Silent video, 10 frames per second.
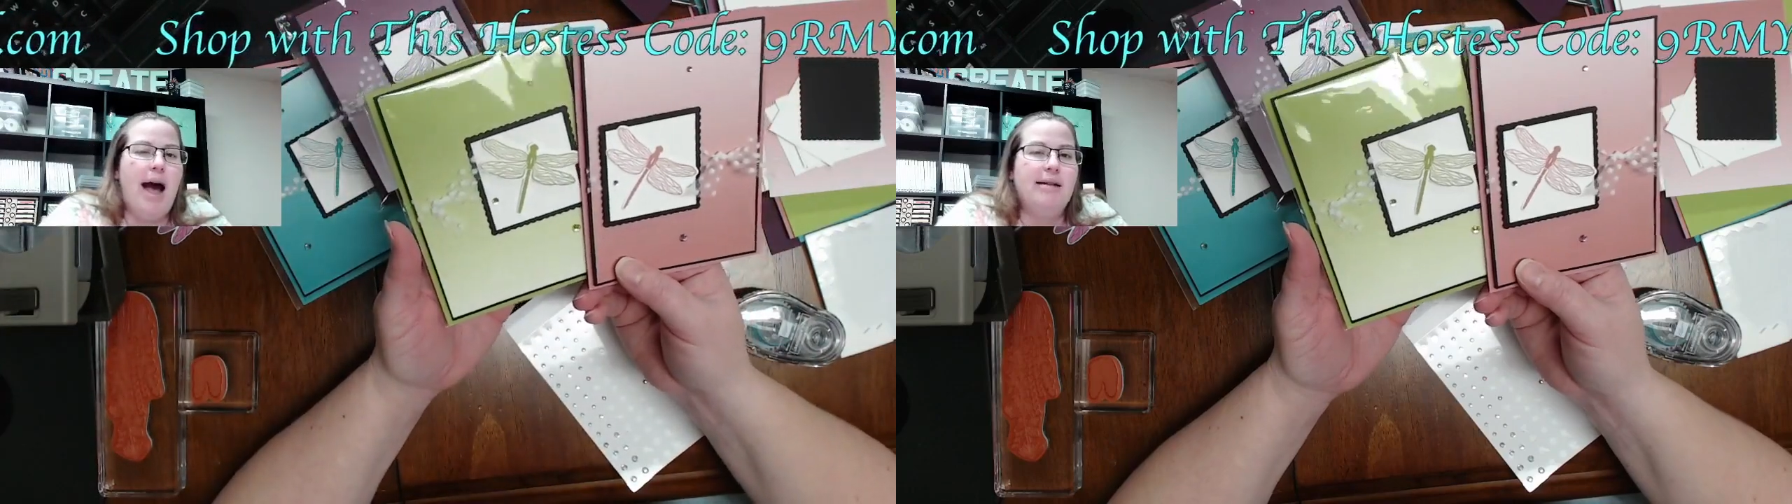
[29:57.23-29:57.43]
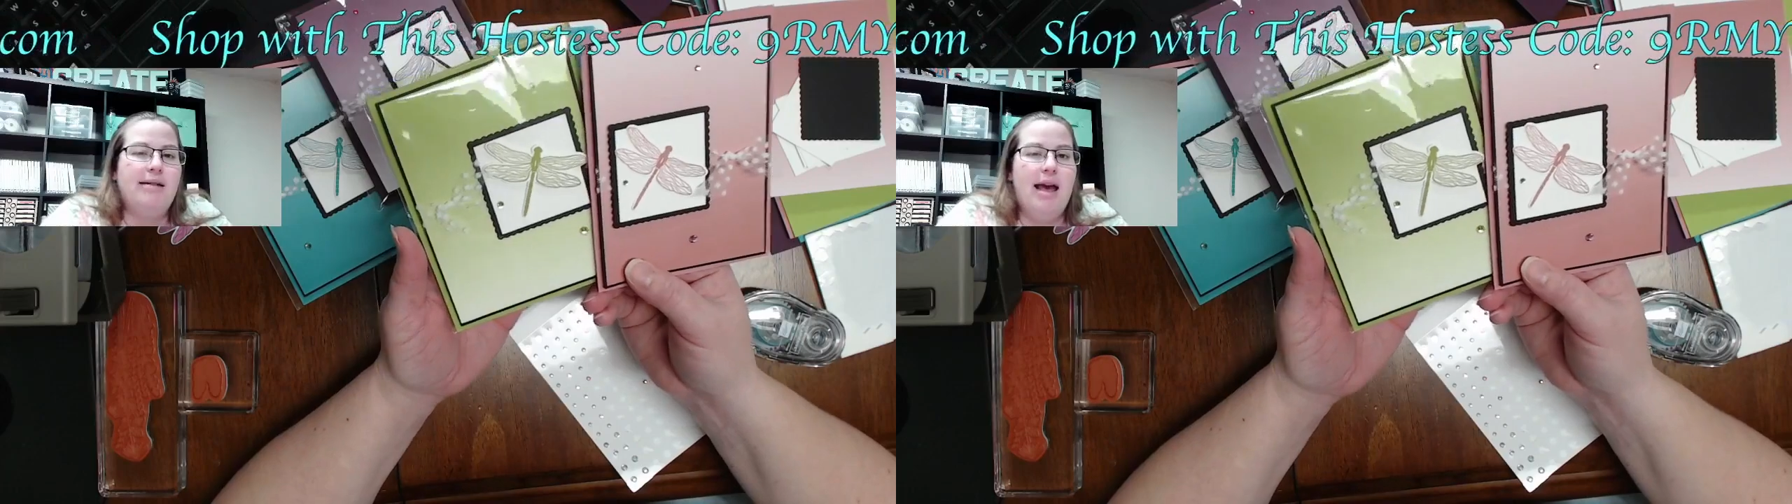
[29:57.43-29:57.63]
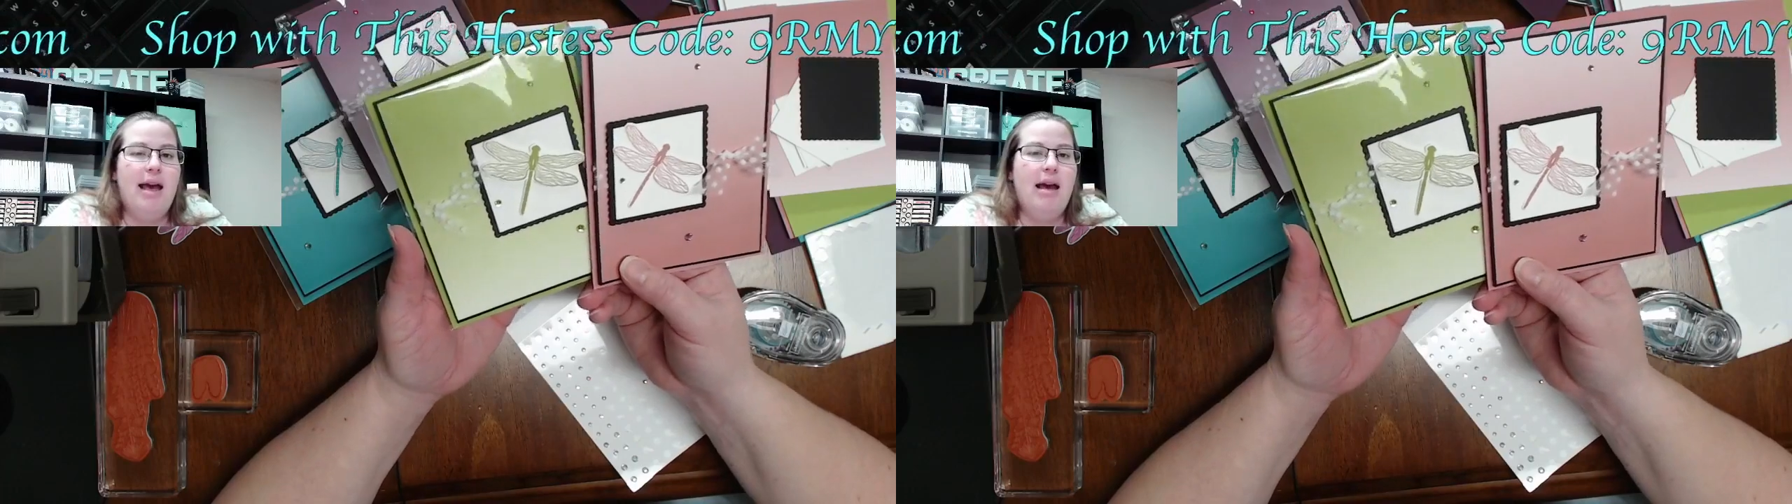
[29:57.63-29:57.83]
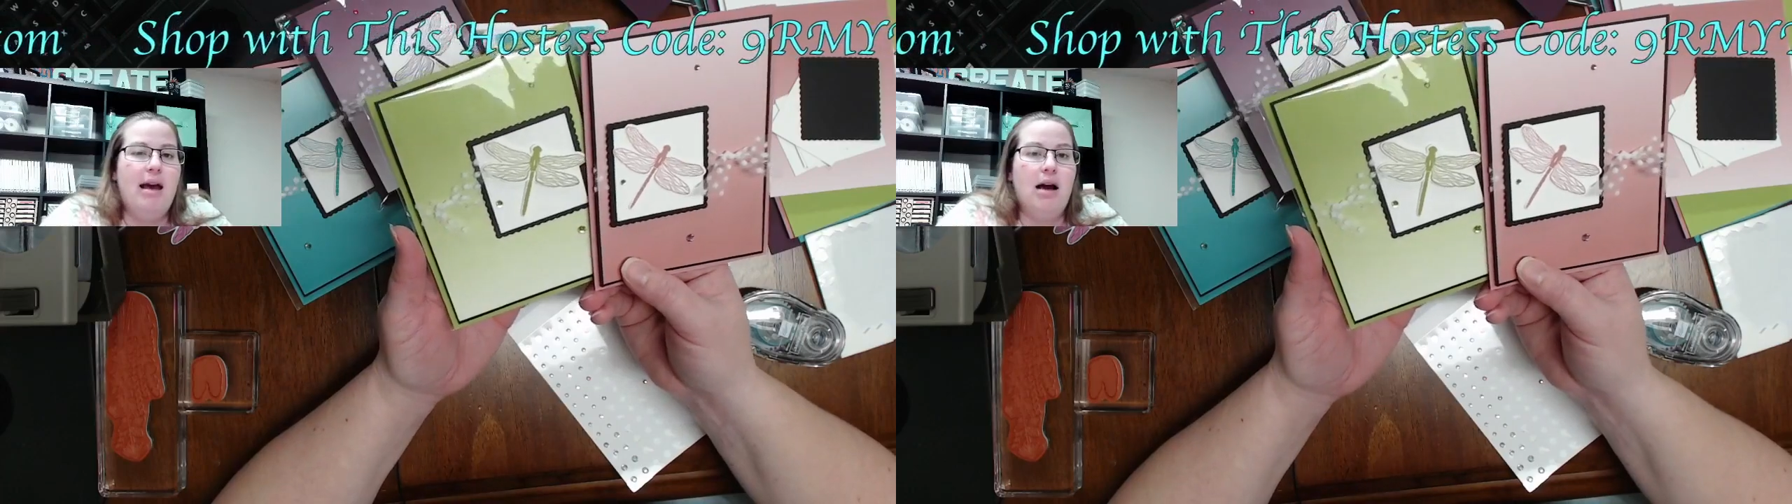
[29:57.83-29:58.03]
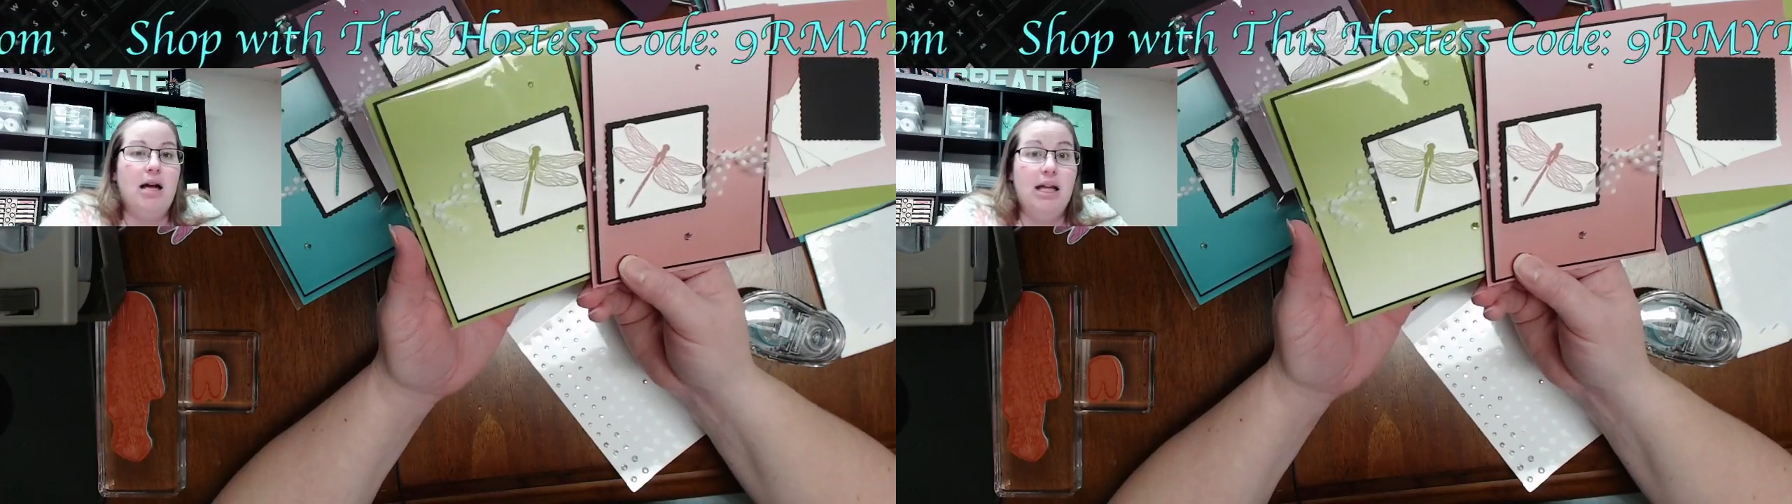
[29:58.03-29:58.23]
as
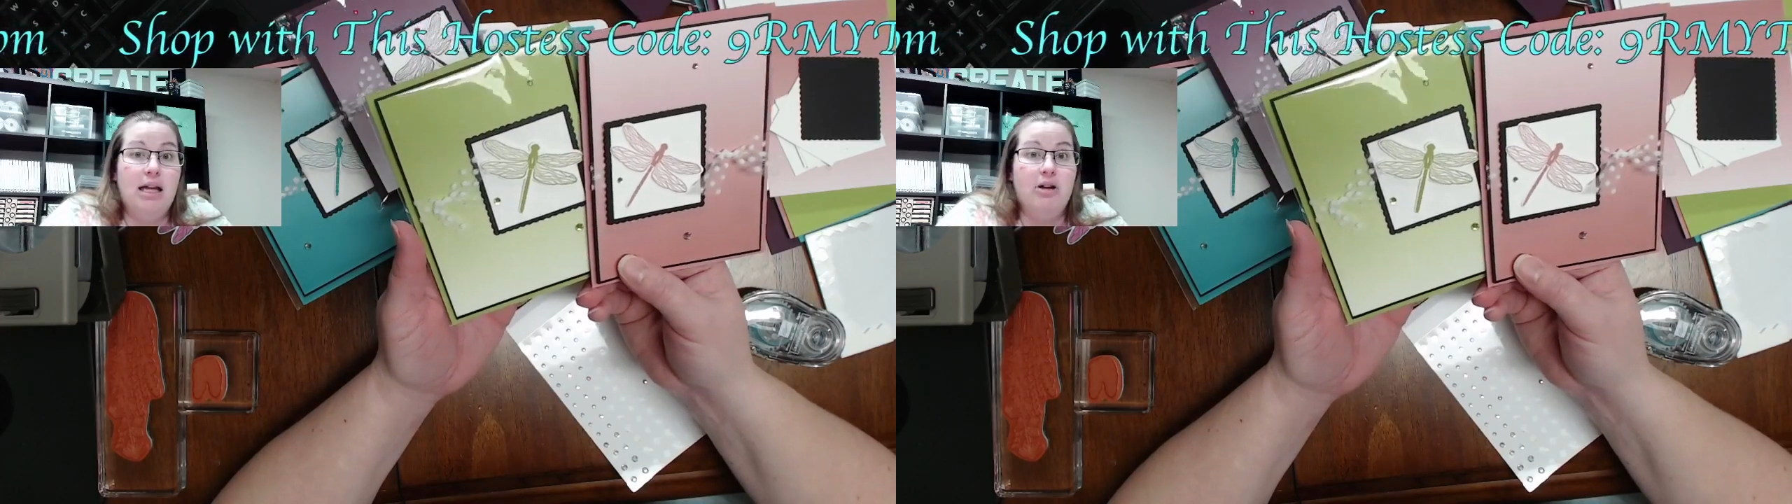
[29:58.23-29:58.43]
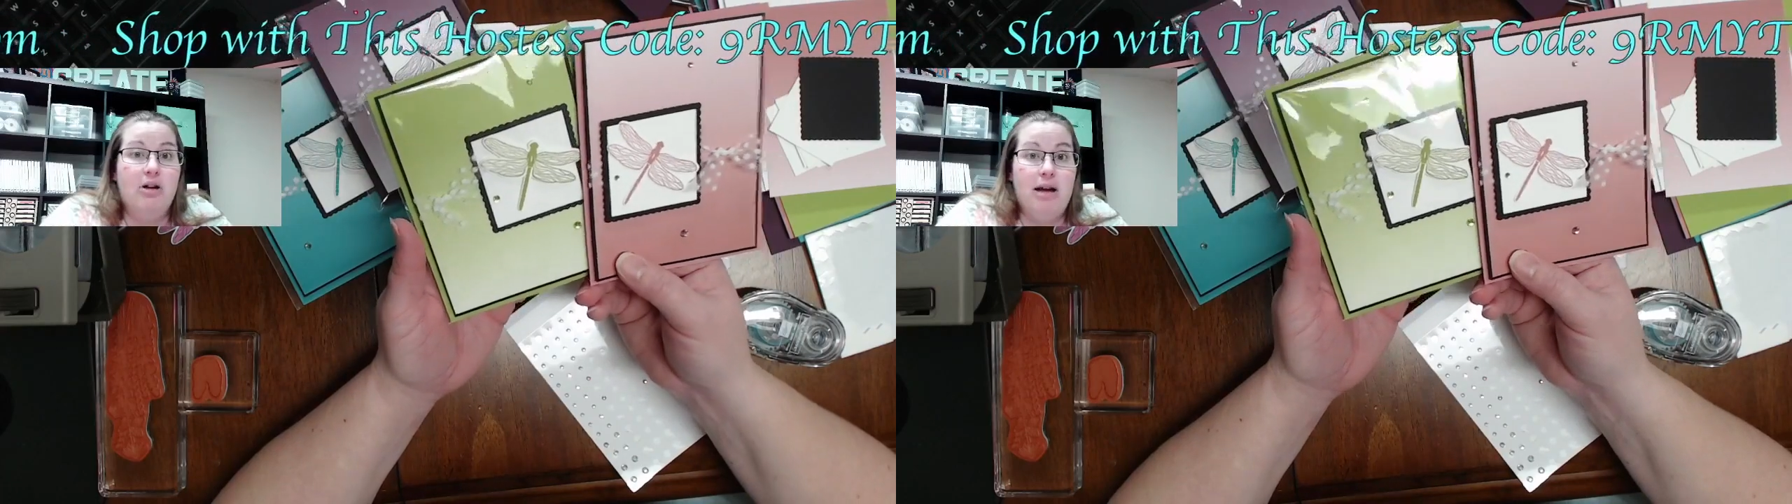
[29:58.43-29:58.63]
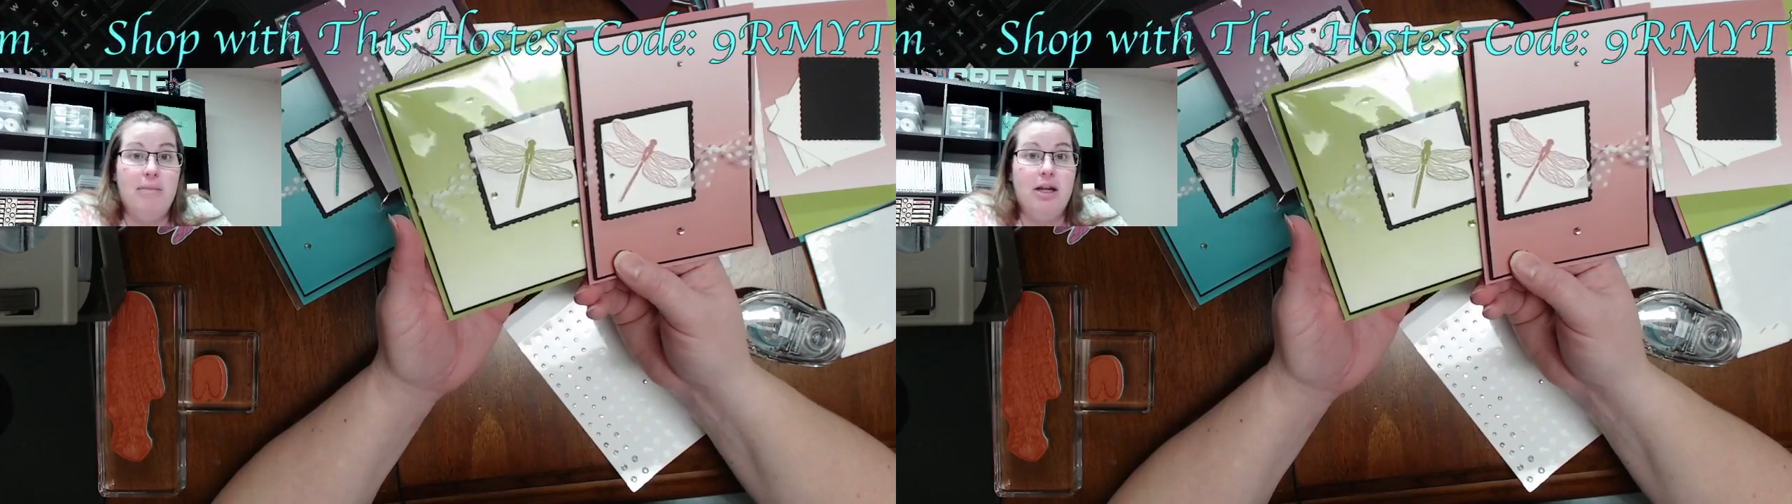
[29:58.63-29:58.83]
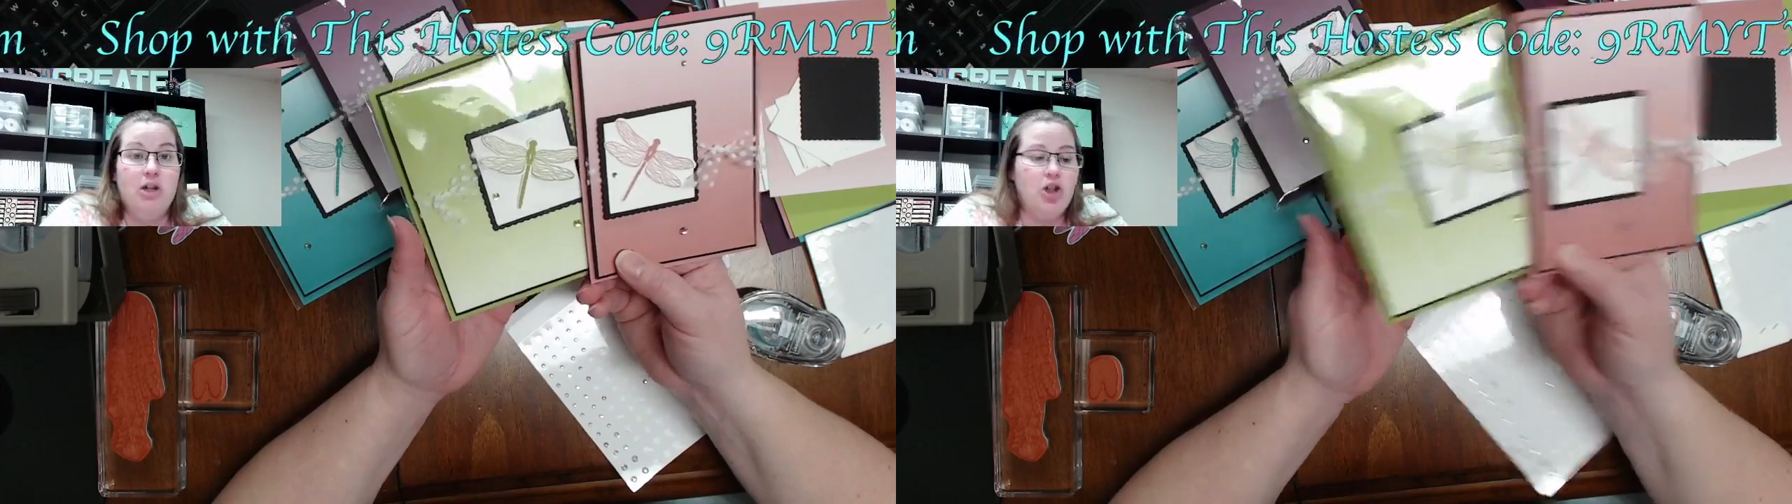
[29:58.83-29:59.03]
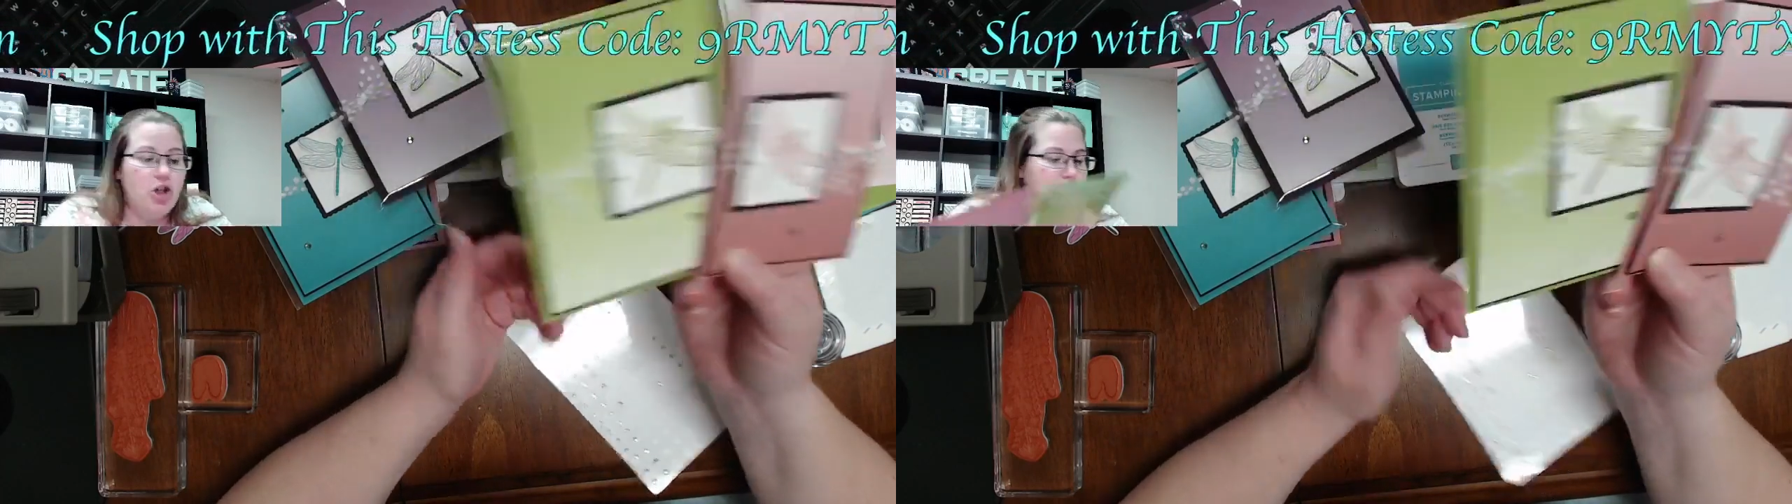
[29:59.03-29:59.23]
a clear
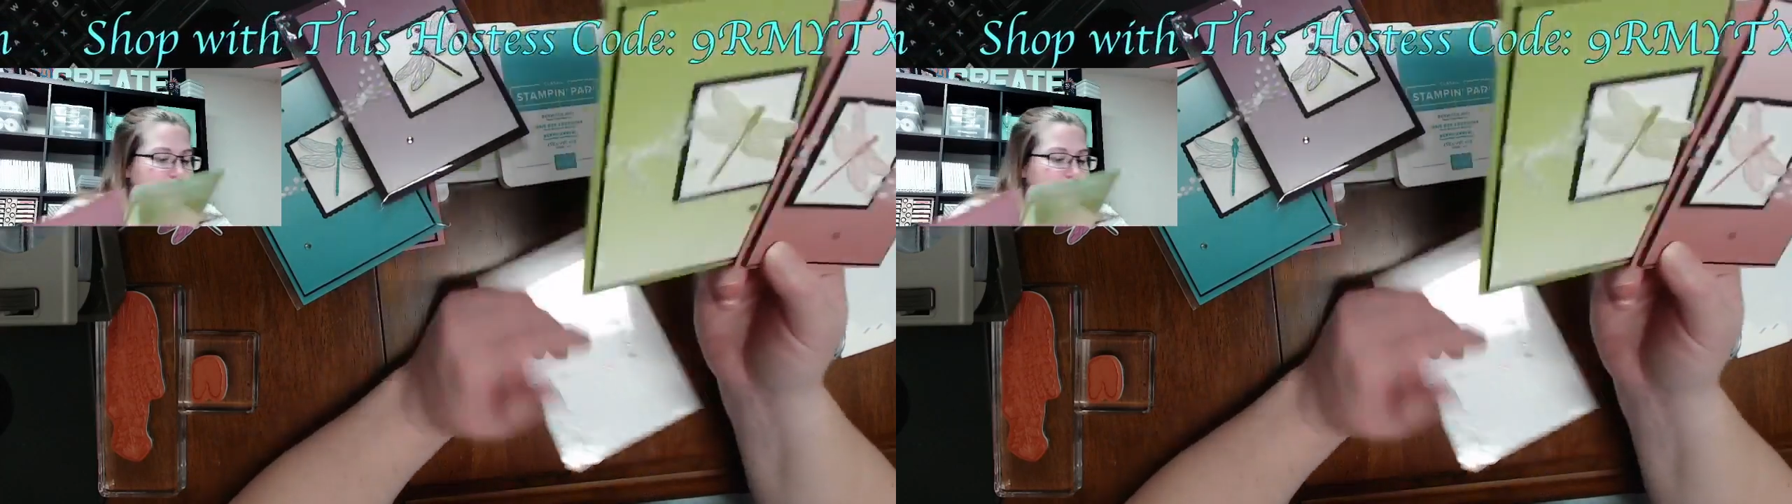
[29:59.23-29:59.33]
image.